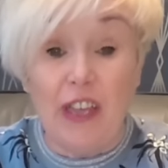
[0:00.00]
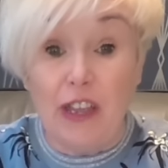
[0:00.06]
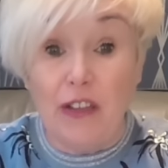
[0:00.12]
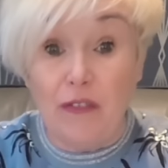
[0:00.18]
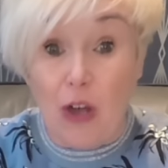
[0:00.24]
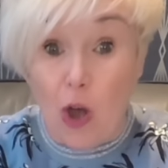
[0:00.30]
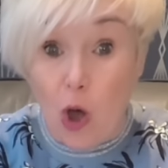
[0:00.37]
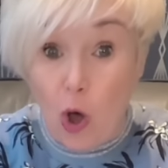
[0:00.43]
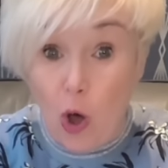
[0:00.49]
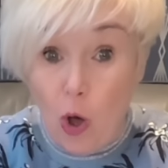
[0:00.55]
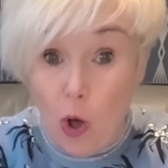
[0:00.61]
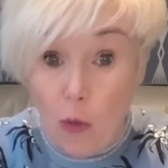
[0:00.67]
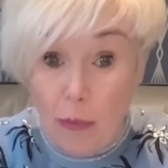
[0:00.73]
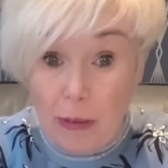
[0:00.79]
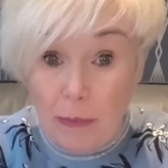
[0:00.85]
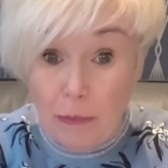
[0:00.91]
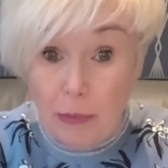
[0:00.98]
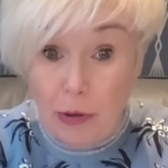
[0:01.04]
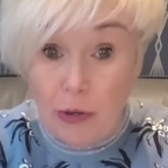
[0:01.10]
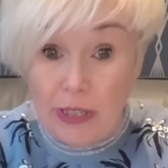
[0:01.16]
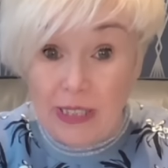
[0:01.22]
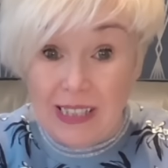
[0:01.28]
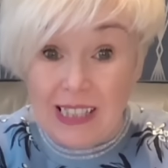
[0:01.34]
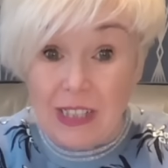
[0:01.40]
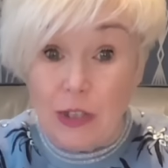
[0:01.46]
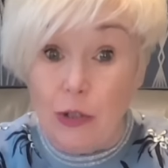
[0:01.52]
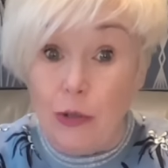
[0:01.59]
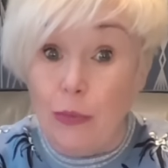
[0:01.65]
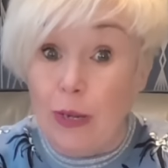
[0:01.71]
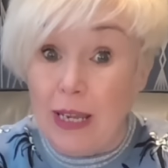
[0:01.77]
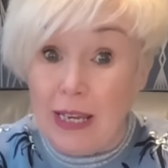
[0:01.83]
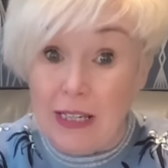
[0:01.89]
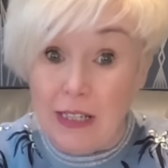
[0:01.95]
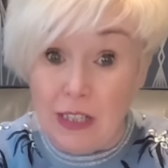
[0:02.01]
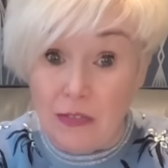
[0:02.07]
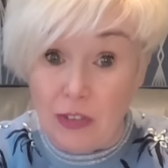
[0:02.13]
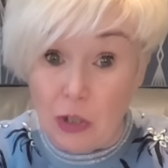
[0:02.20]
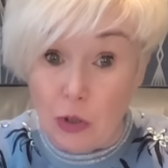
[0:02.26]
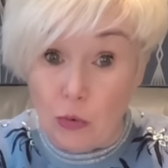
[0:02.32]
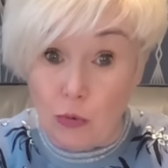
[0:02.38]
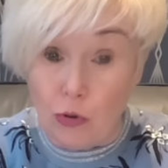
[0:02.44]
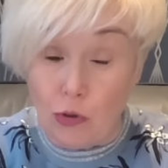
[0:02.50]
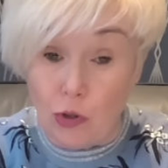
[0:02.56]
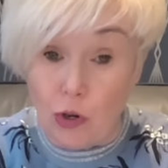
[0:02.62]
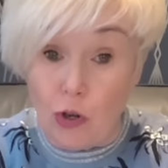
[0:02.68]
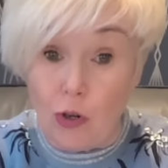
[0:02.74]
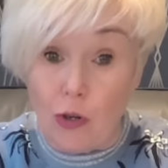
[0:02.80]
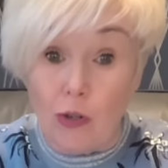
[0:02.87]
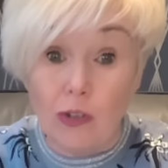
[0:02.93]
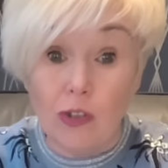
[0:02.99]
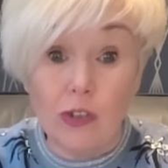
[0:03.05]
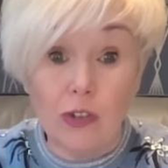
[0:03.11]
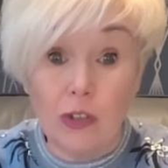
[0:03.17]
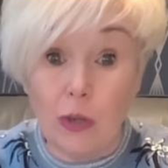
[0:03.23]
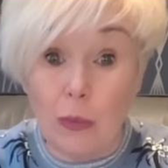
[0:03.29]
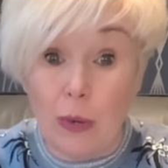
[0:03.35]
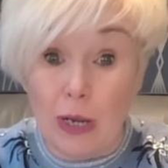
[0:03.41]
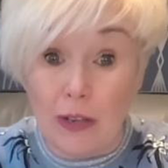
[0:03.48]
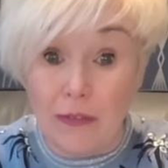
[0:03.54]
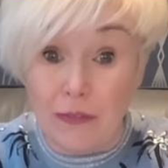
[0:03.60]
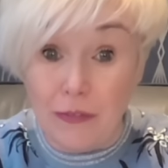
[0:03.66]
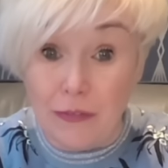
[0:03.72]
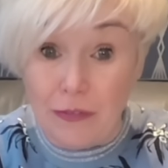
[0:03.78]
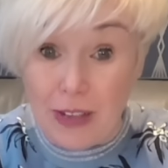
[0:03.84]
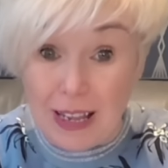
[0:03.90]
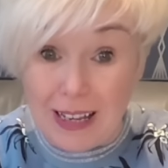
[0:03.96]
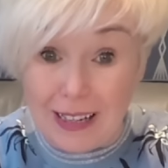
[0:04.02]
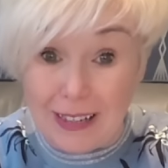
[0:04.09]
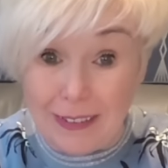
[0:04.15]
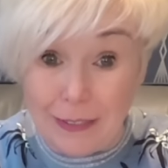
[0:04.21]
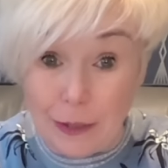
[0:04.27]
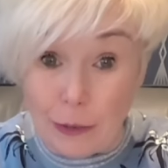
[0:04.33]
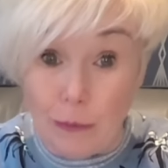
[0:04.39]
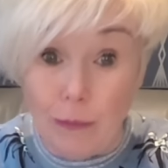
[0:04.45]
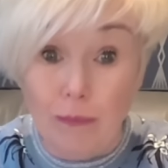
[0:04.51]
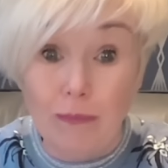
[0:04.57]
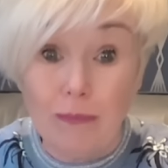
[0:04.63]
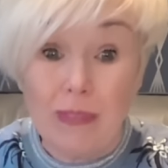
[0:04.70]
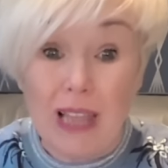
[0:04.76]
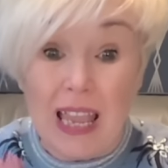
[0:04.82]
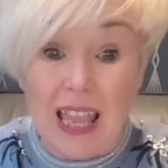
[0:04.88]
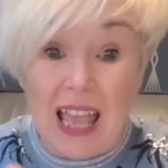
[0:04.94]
They've all been put into individual drawers so I can find them.